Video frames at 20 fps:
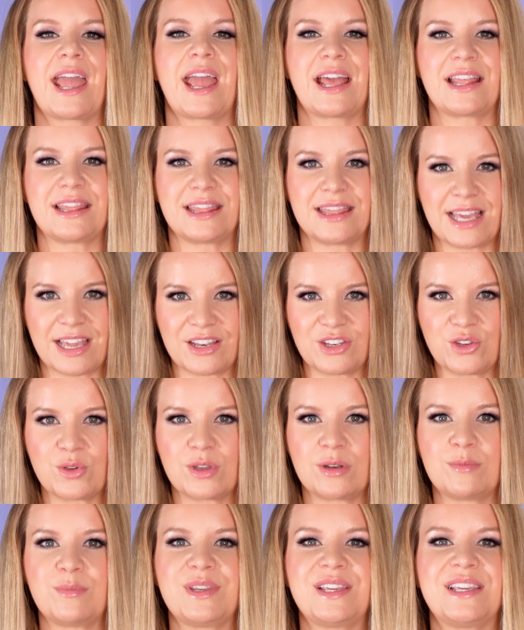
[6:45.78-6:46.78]
And then you
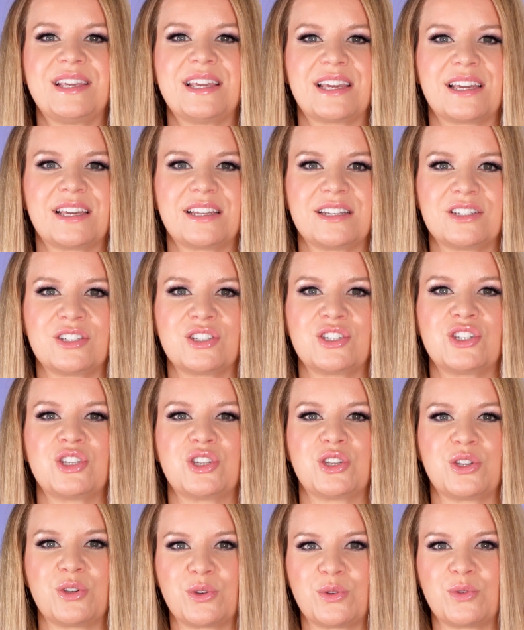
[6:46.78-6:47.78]
can begin
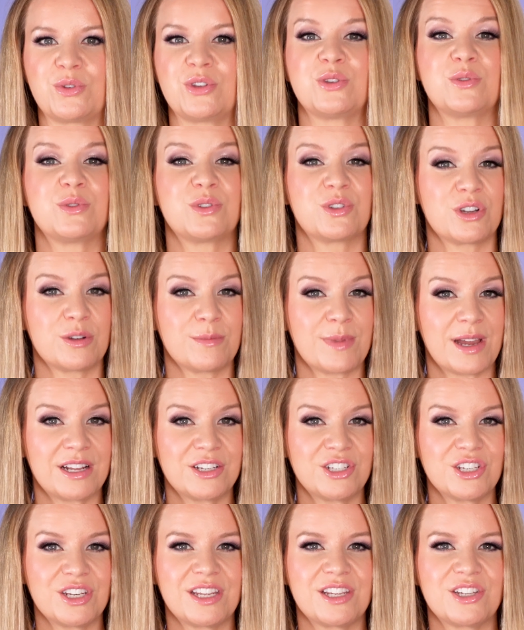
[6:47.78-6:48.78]
to use your
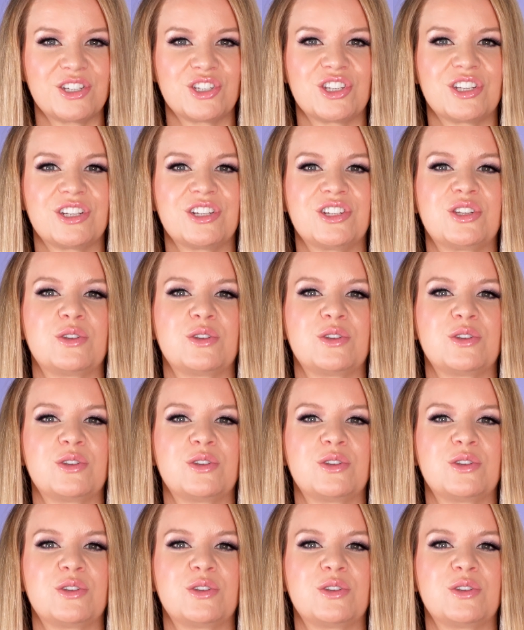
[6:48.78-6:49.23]
imagination